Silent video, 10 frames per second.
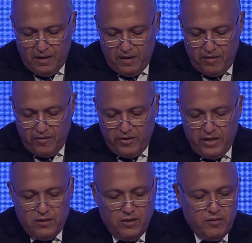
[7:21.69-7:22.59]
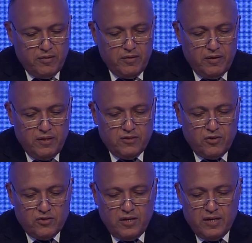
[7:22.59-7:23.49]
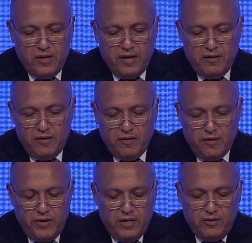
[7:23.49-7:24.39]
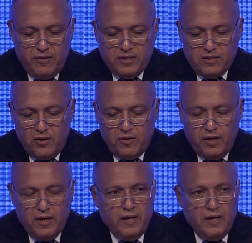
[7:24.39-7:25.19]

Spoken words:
The greater is our solidarity, the greater is our